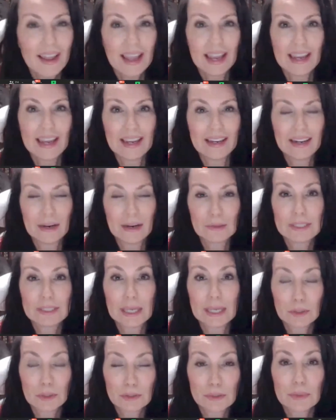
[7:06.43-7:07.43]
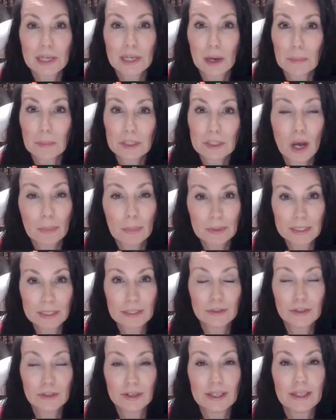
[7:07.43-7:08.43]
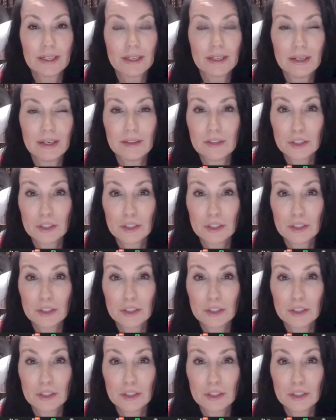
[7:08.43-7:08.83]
and I was able to become a top leader in